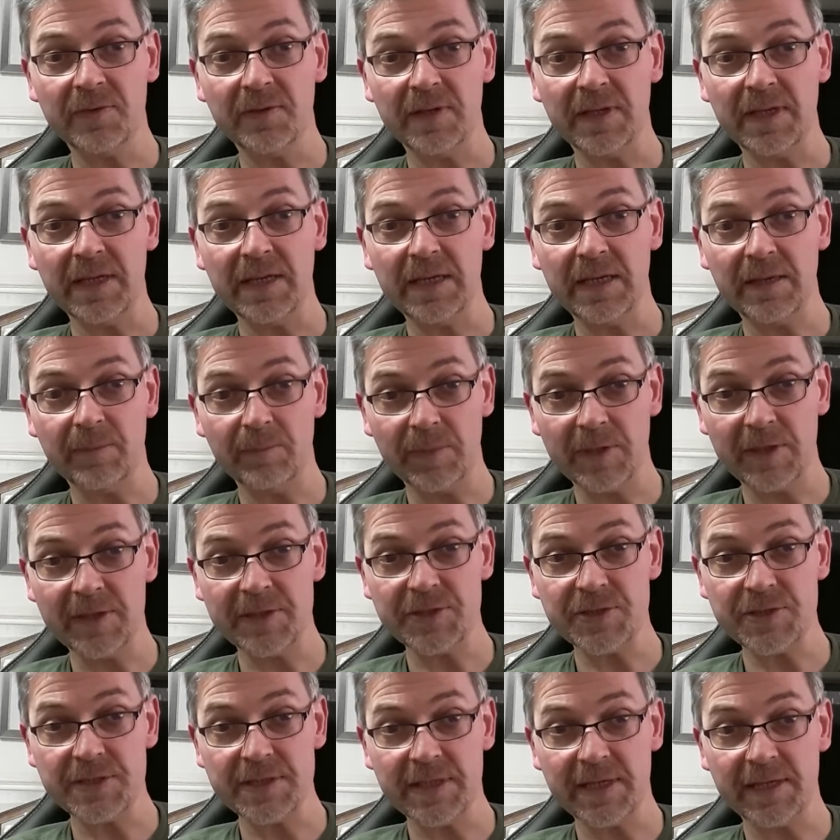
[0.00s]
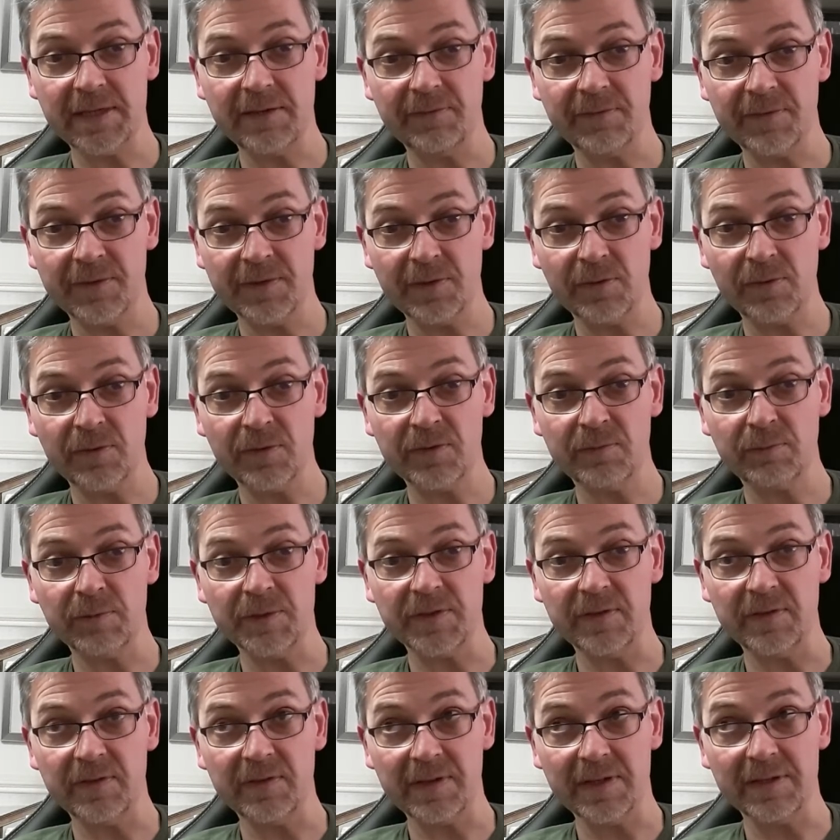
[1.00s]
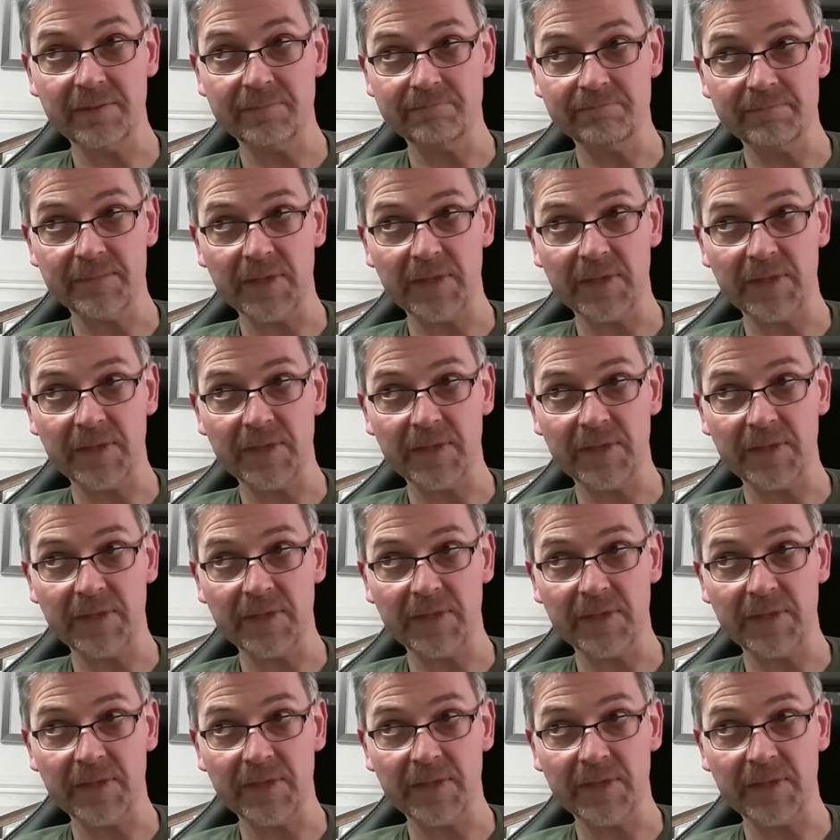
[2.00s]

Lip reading: the completion date for yours, which is,